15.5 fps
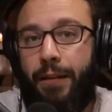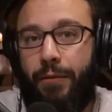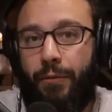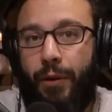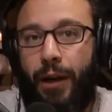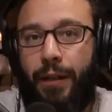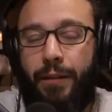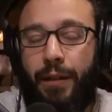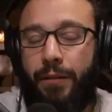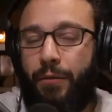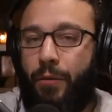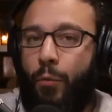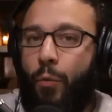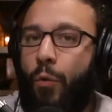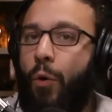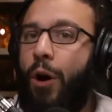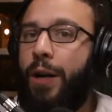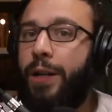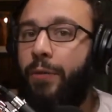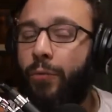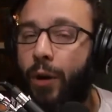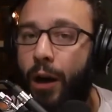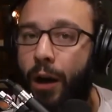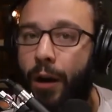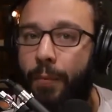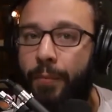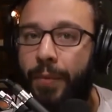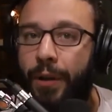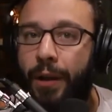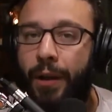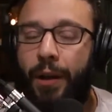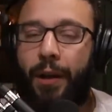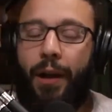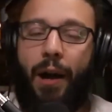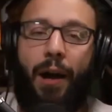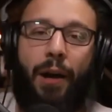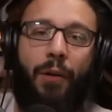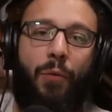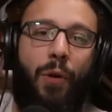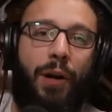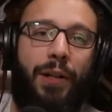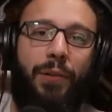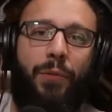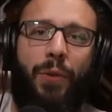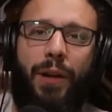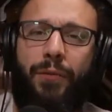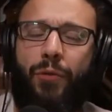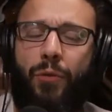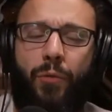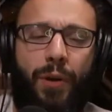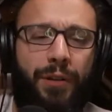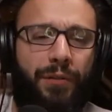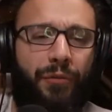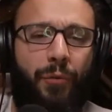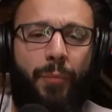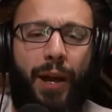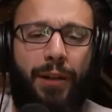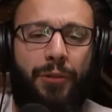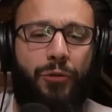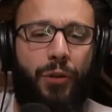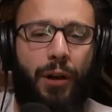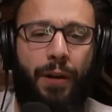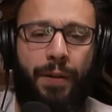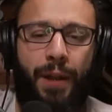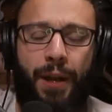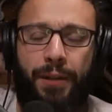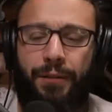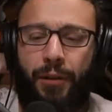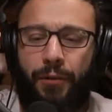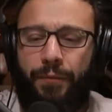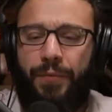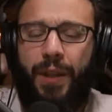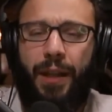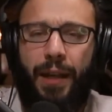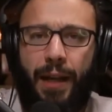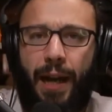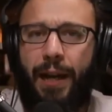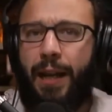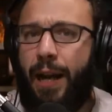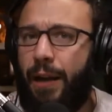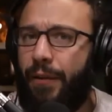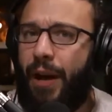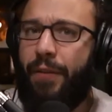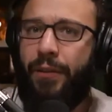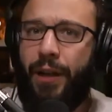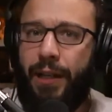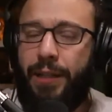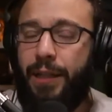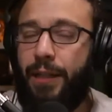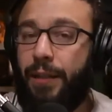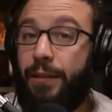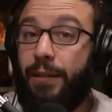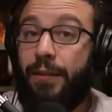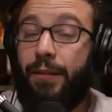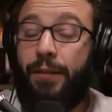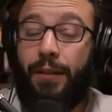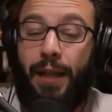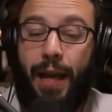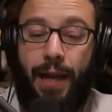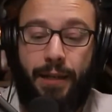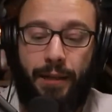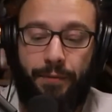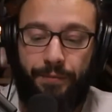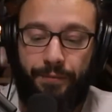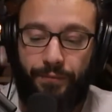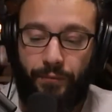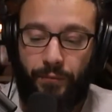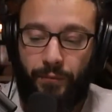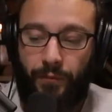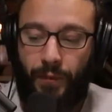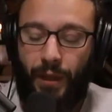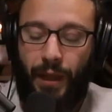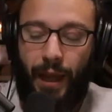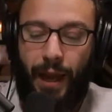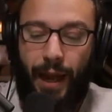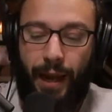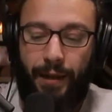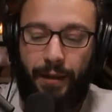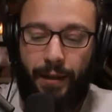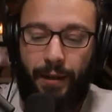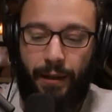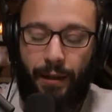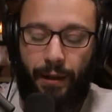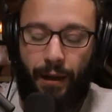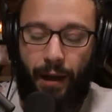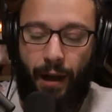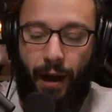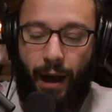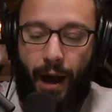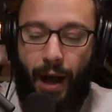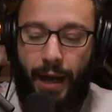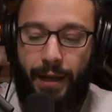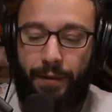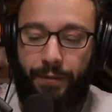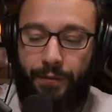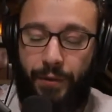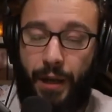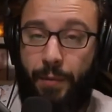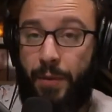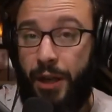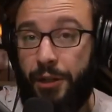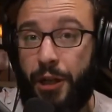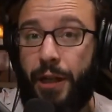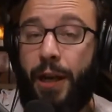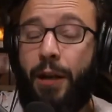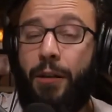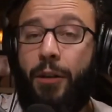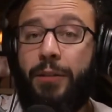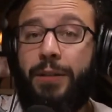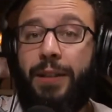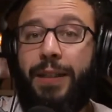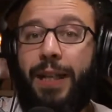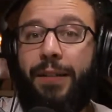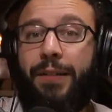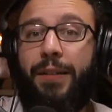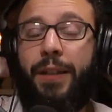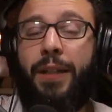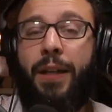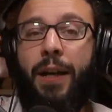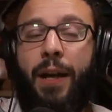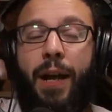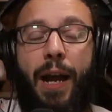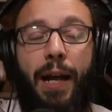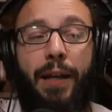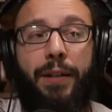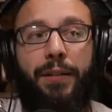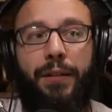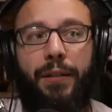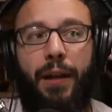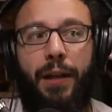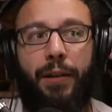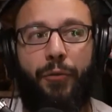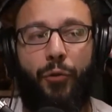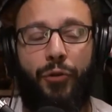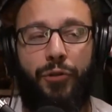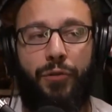right? That's Wadi Rum, Wadi whatever it was for Petra. So like, I kind of have an idea that this is a canyon. And I am hitchhiking along the Dead Sea, and this is kind of where